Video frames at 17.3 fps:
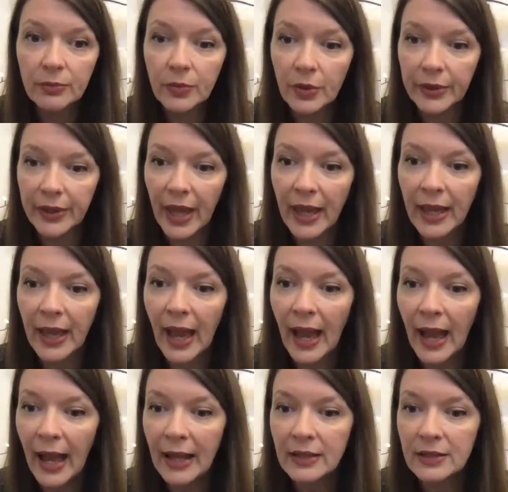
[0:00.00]
Okay,
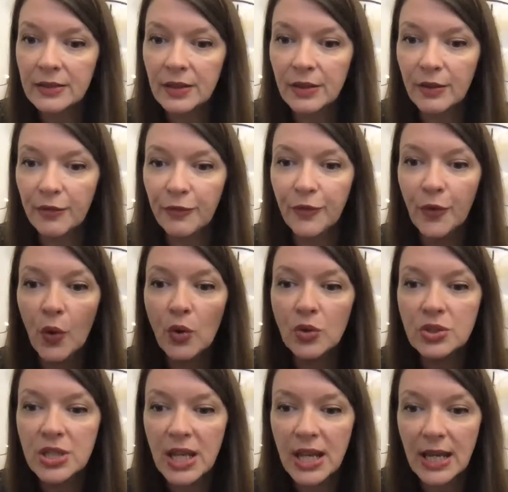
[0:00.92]
and the
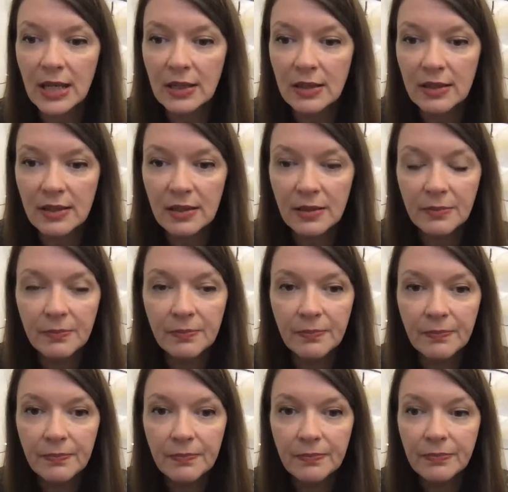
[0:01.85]
14th,
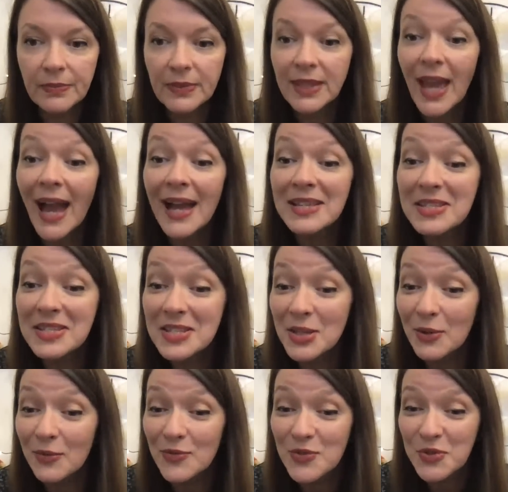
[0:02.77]
yes,
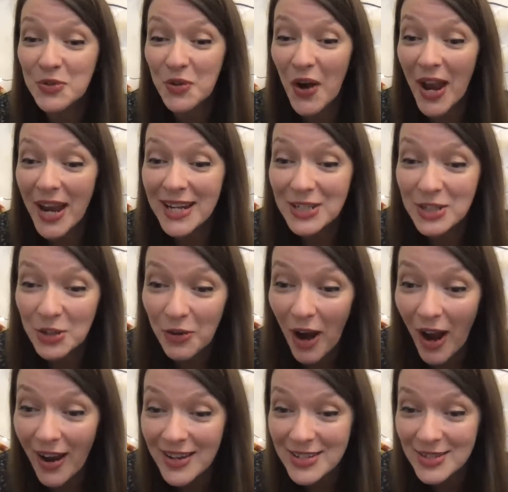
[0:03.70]
you've strained your
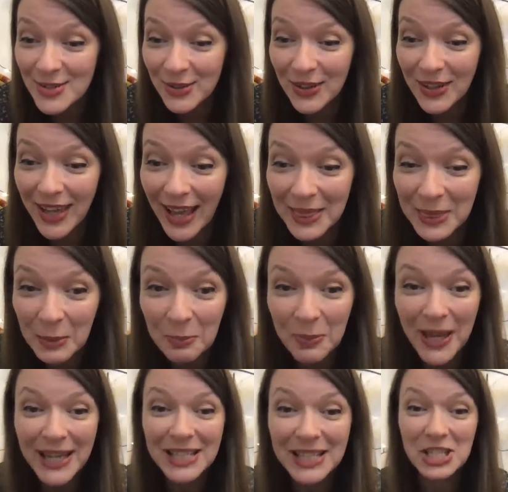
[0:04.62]
eyes looking at the
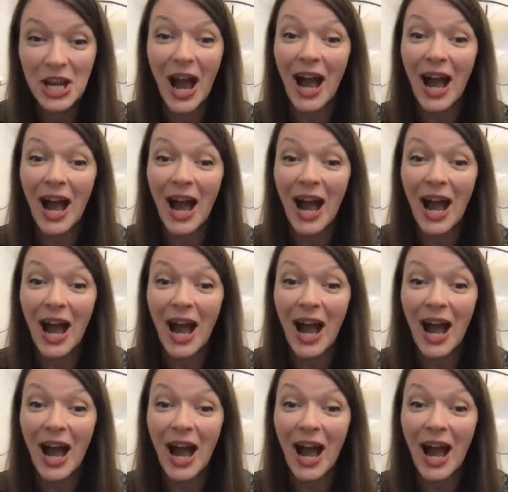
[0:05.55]
picture.